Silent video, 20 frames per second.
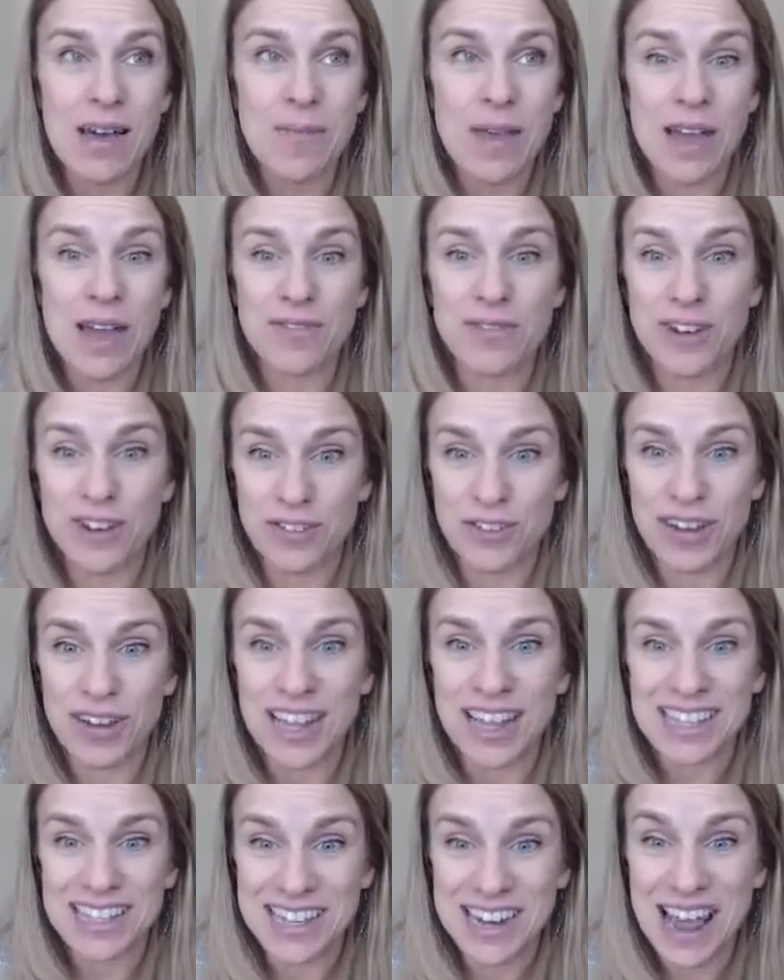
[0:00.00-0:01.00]
Every other day
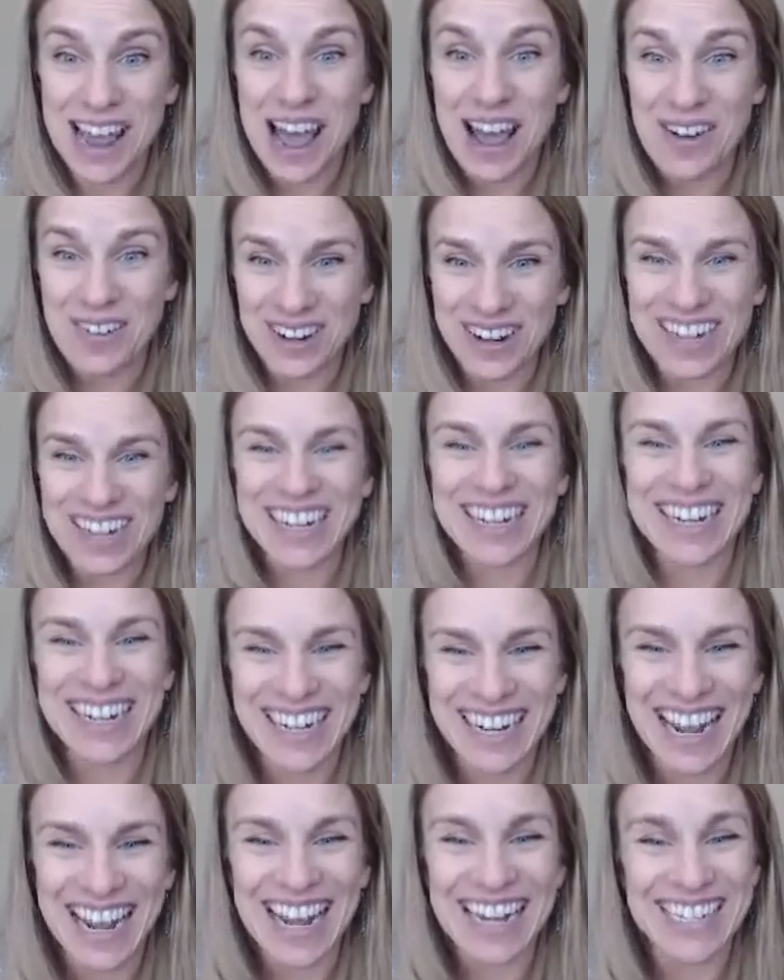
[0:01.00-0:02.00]
it's an hour.
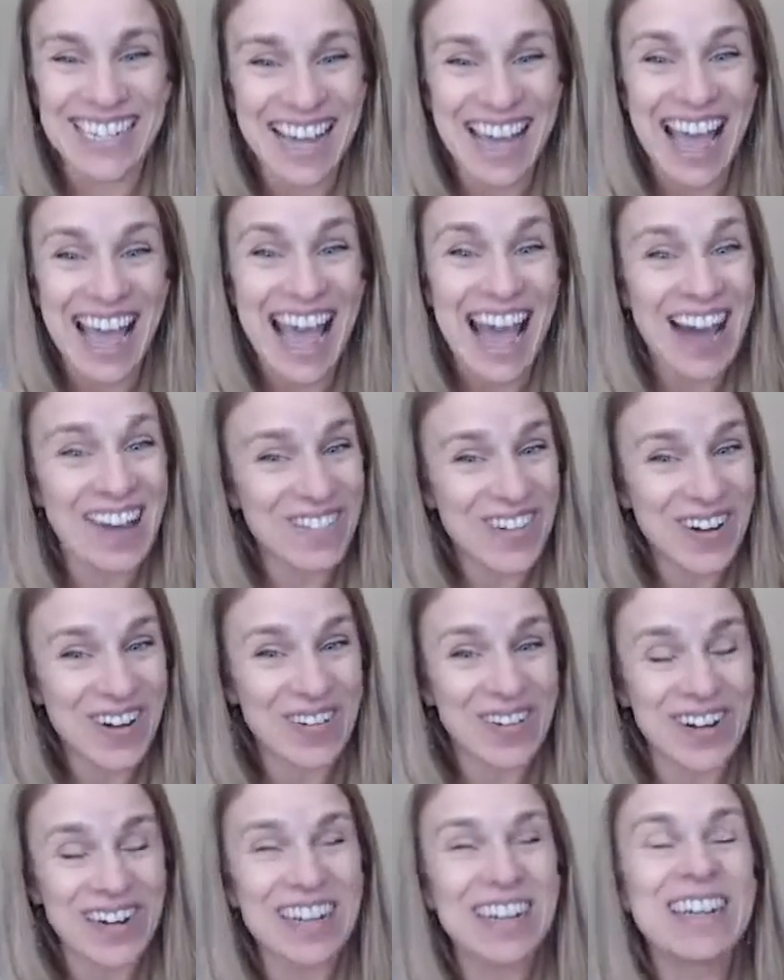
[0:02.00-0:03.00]
I take a half
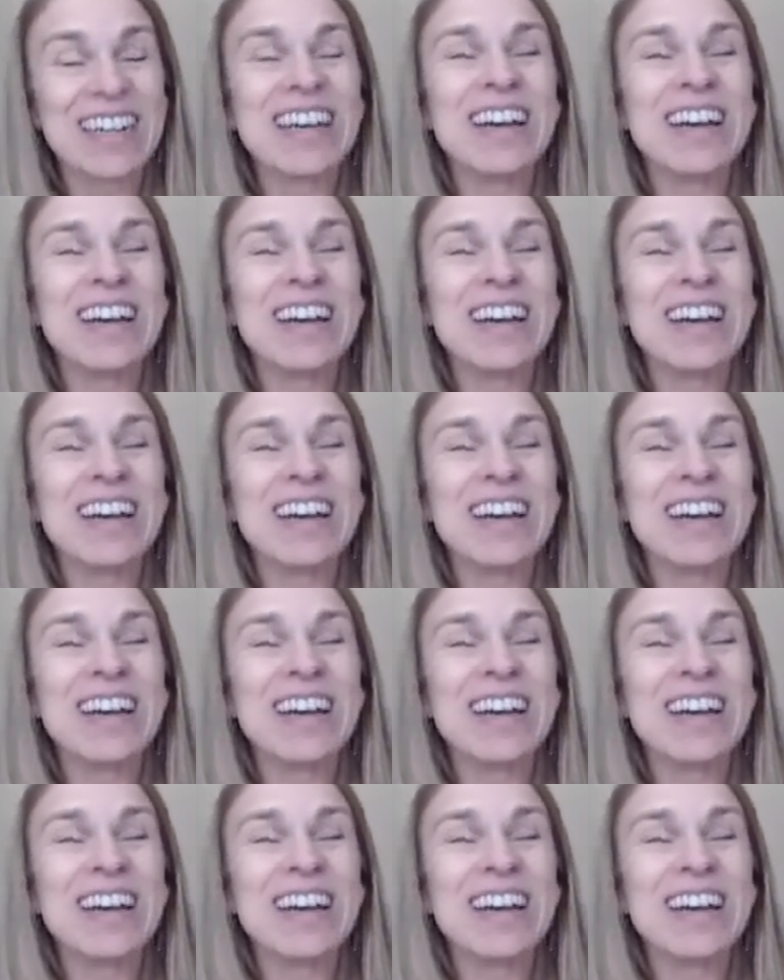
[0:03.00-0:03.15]
hour,